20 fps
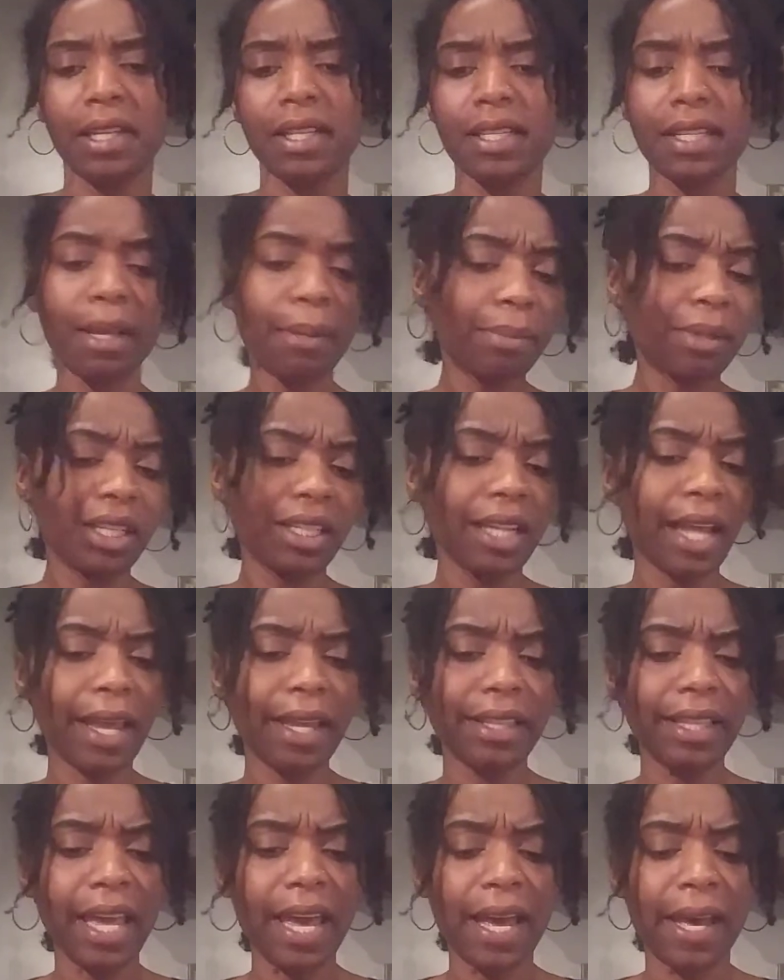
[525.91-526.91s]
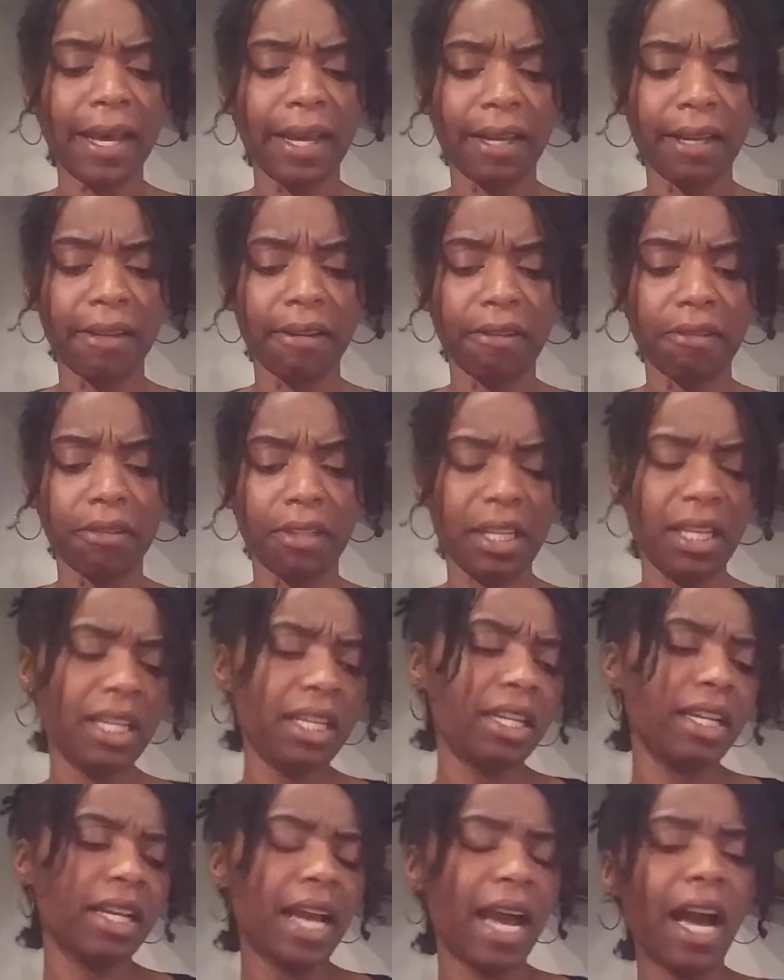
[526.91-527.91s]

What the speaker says: something like that. Eating